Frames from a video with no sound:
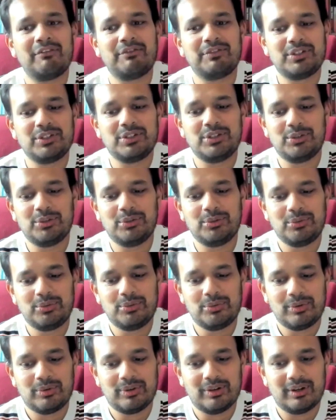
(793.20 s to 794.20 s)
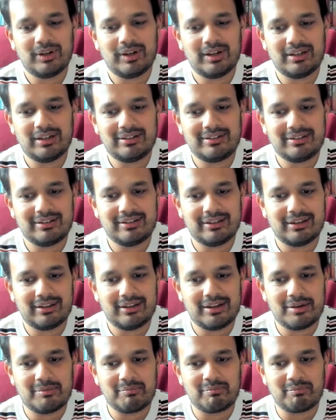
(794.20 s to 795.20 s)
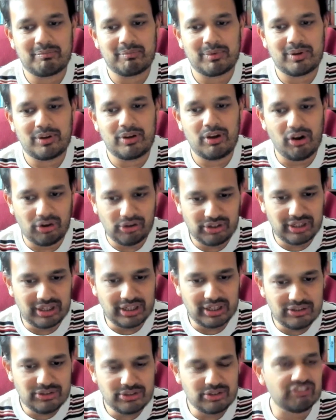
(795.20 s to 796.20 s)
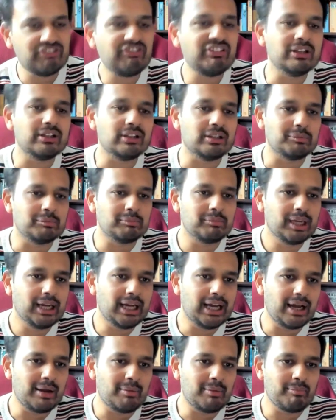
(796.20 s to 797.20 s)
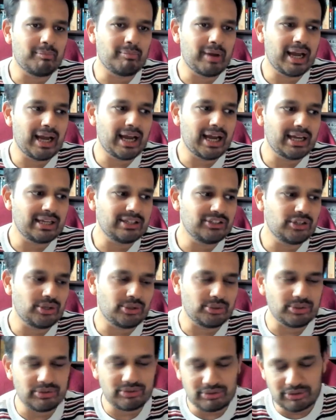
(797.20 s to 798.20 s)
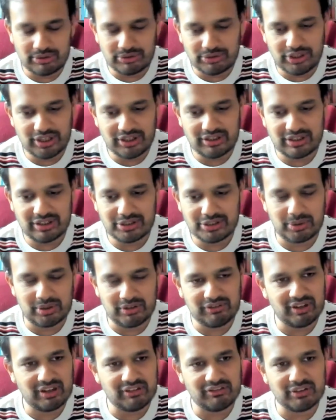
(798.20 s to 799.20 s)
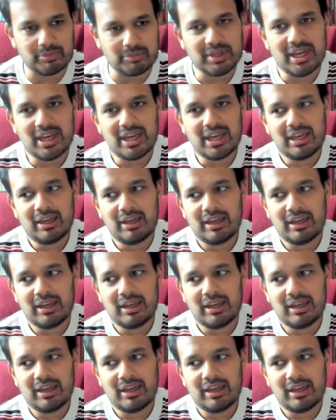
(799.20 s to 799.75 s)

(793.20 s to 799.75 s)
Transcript: after you had gone into film, and you'd done these 25 films,